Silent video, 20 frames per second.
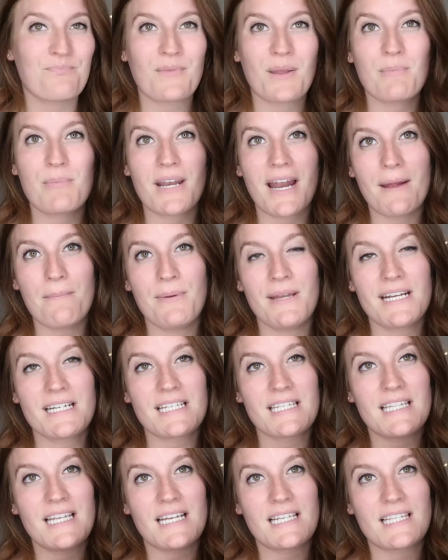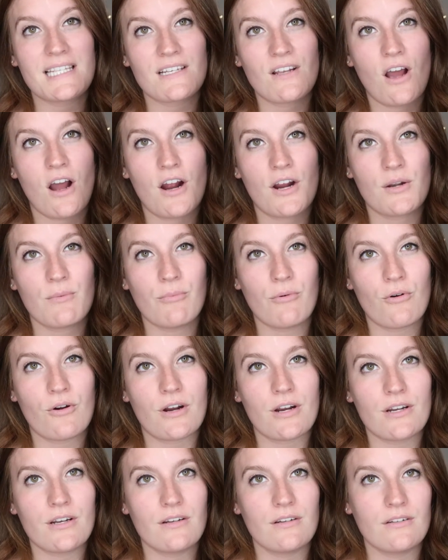But I picked this
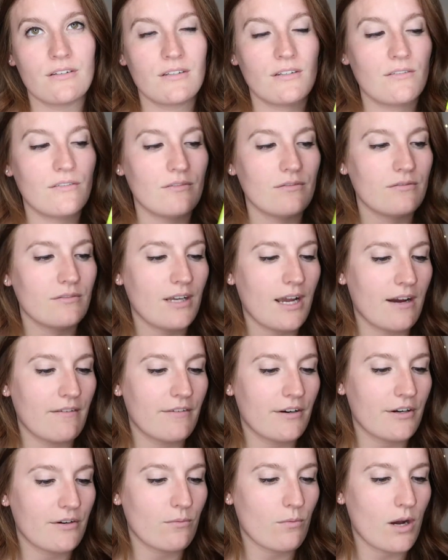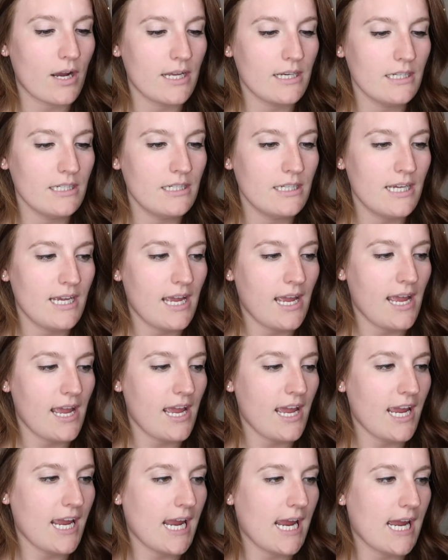cardboard covered one
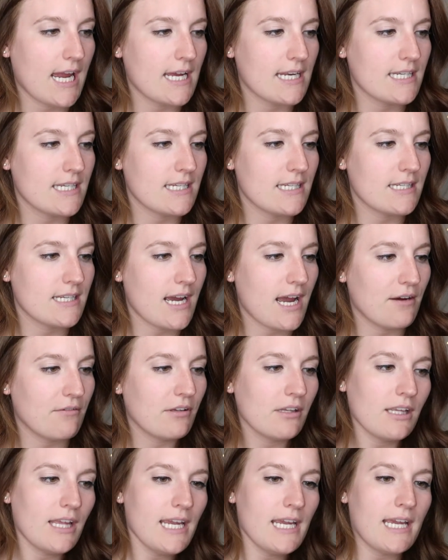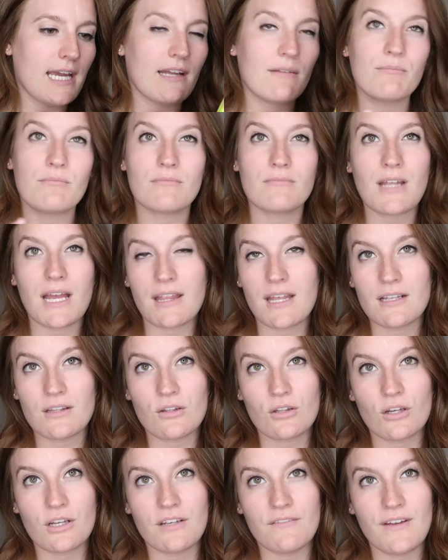and I really like it. I like
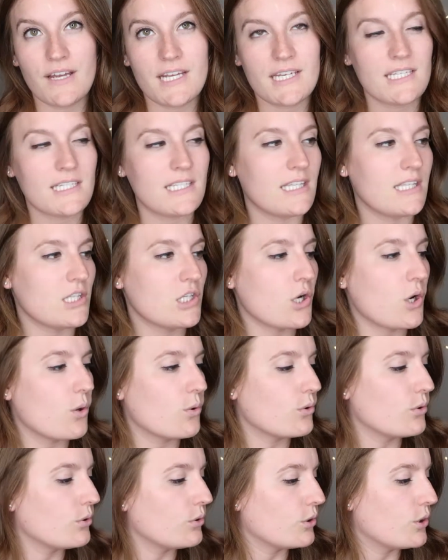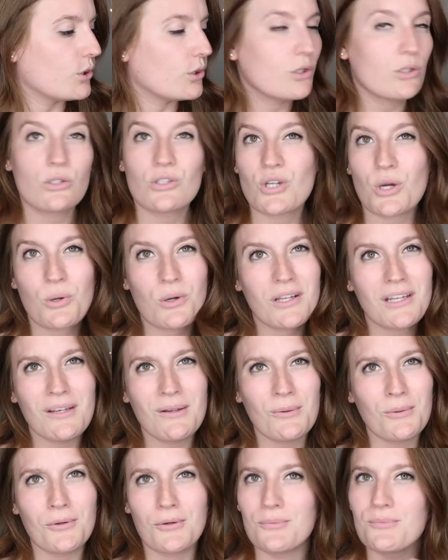the look of it. Totally
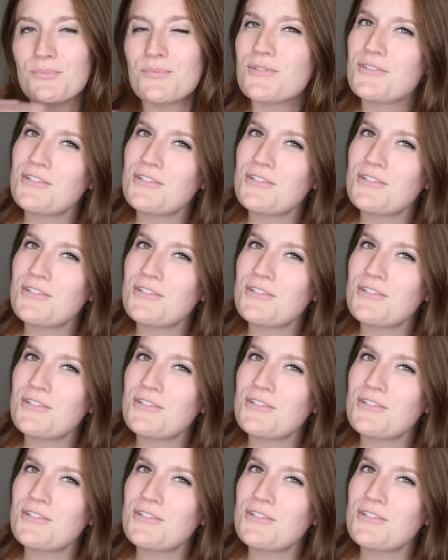cool.